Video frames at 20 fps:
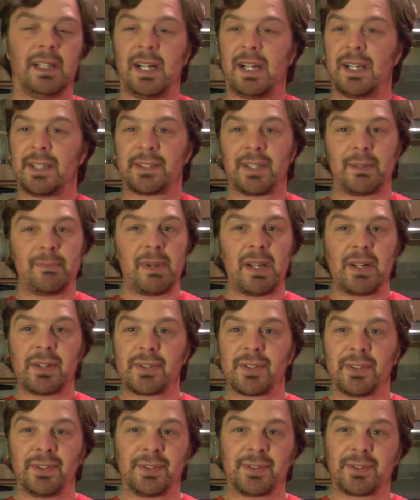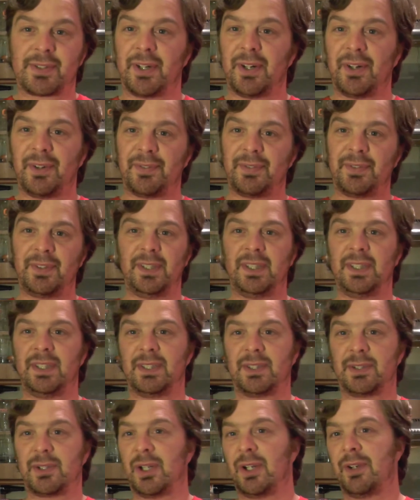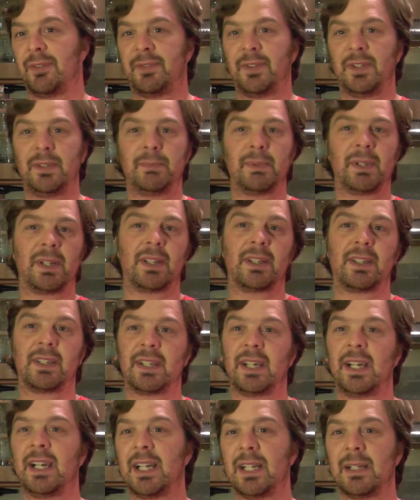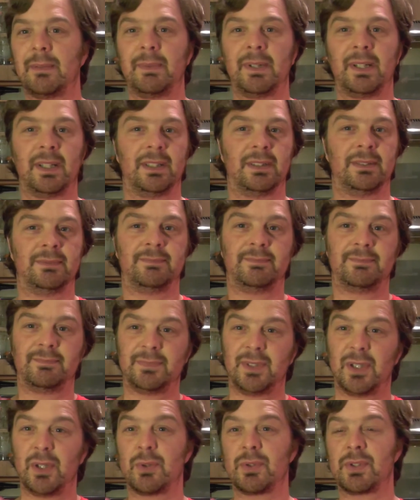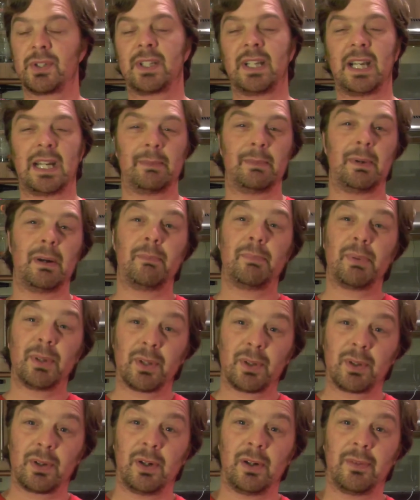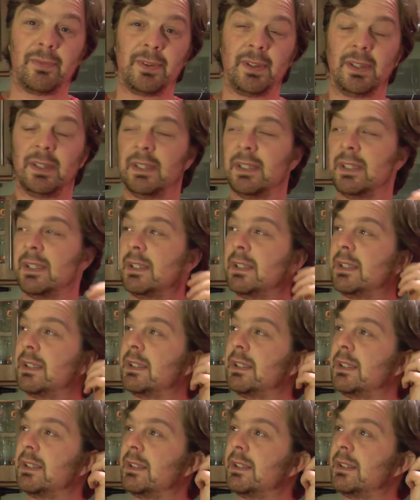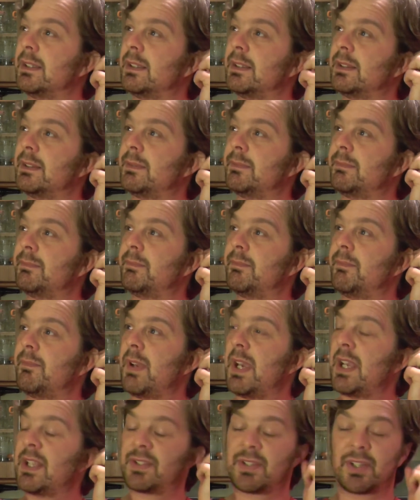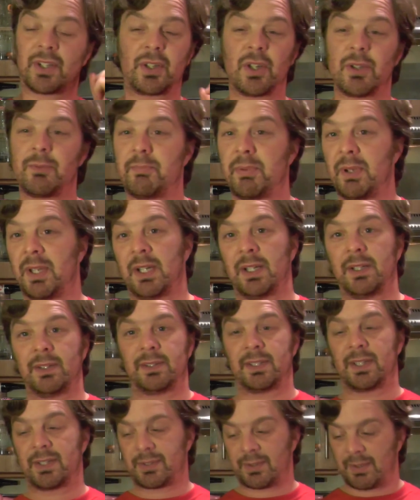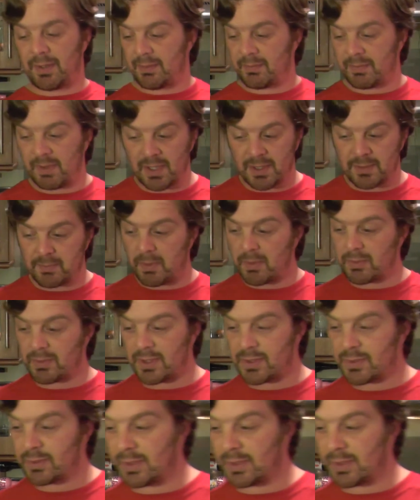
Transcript: as I mentioned, toffee, coffee, bit of caramel, loads of caramel, bit of coffee. It's a good beer. That's, I, I suppose that's